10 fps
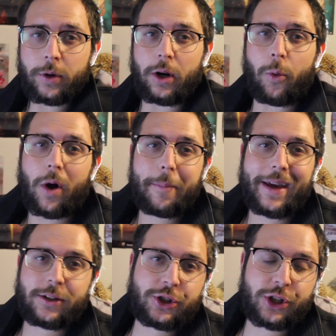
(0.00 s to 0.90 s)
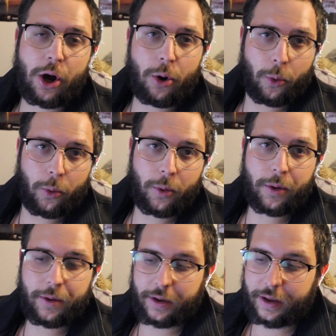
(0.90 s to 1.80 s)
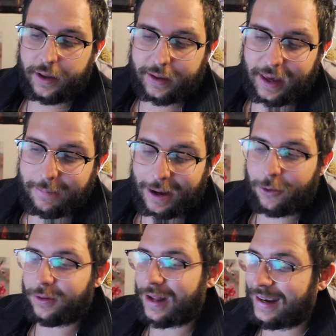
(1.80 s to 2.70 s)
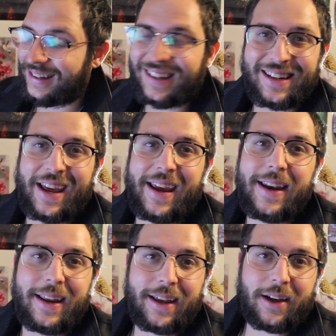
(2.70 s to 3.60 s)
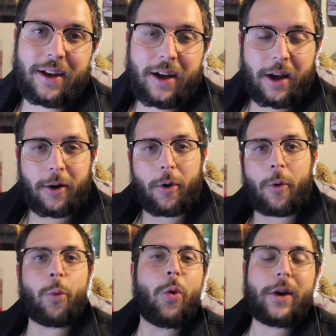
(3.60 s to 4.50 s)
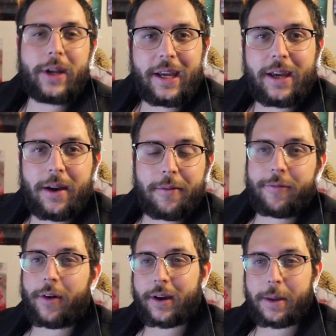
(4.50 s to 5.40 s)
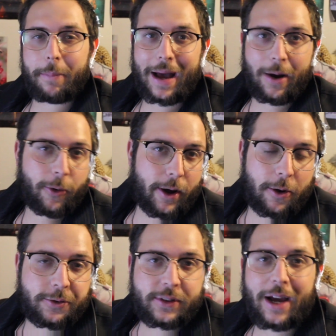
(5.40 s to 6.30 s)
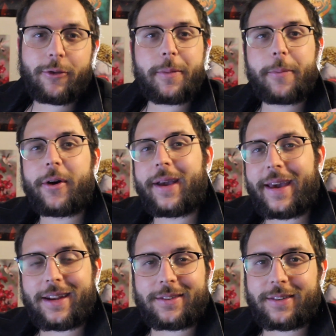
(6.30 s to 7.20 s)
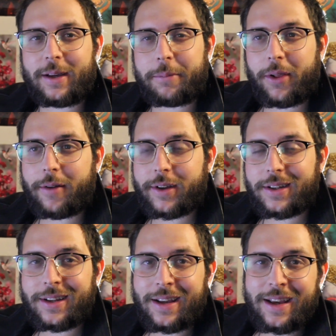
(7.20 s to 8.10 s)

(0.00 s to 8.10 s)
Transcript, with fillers: You know, One Man Show came out in 1980. Uh, a Woody fucking powerhouse. I remember I had a sample of it.